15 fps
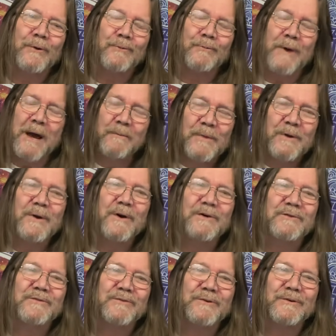Ramblin'
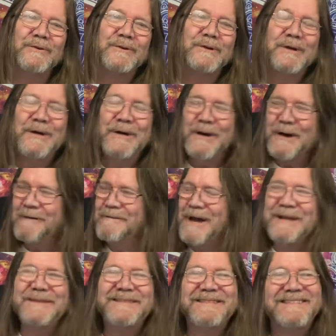Nation
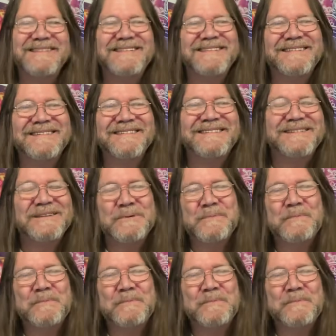events.